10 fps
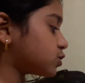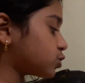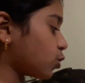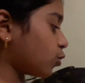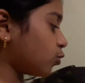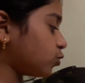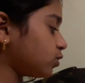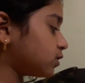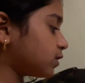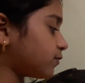So
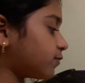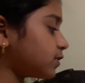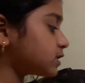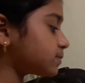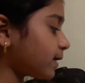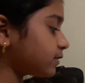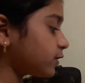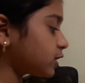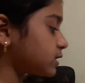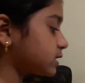the first part we
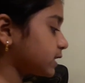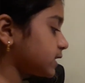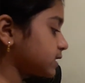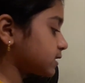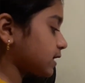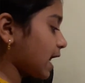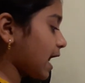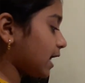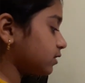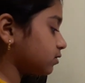are going to study is
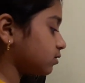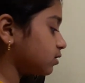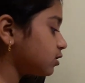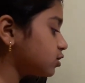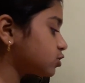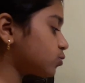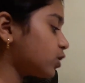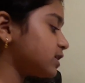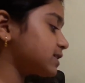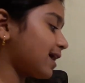anther. So
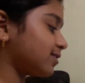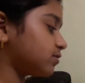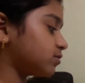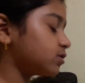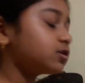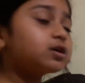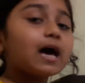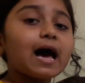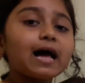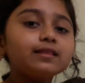what is anther?
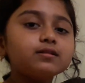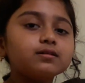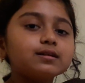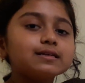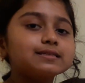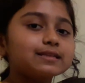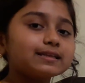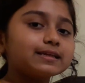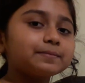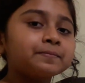Anther is
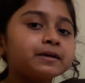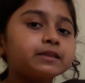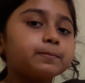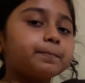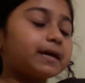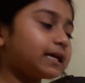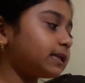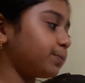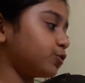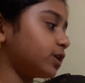nothing but the male
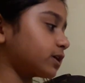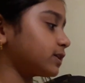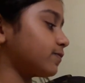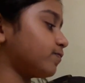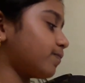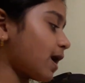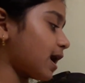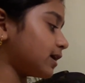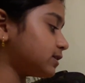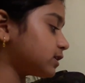reproductive
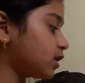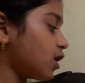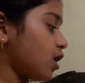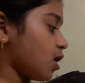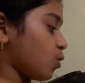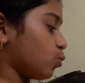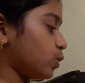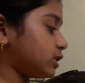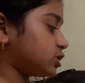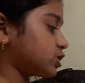part,
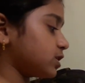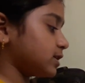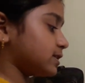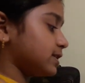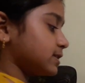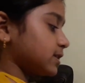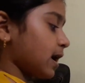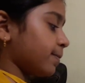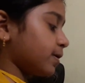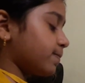which is this
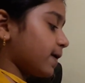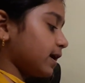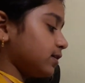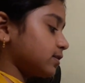upper part,